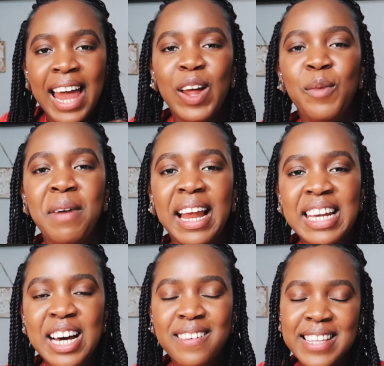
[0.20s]
my
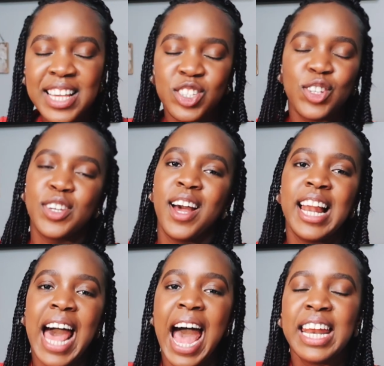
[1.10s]
loves, it's your girl
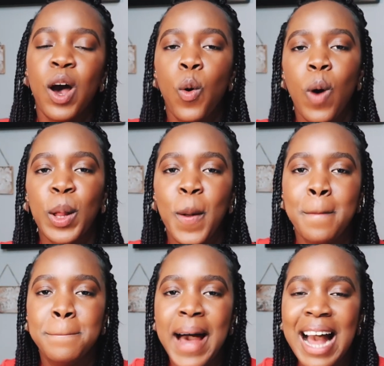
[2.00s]
Anna and welcome
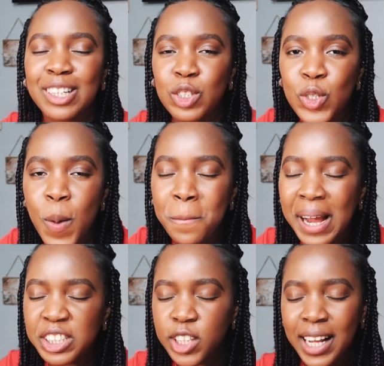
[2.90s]
back to my
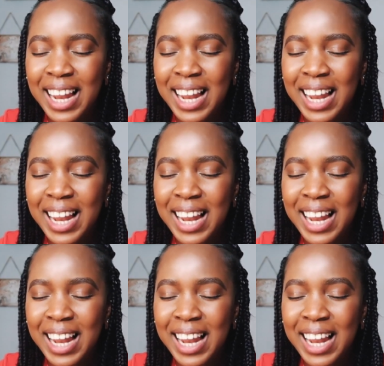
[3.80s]
channel.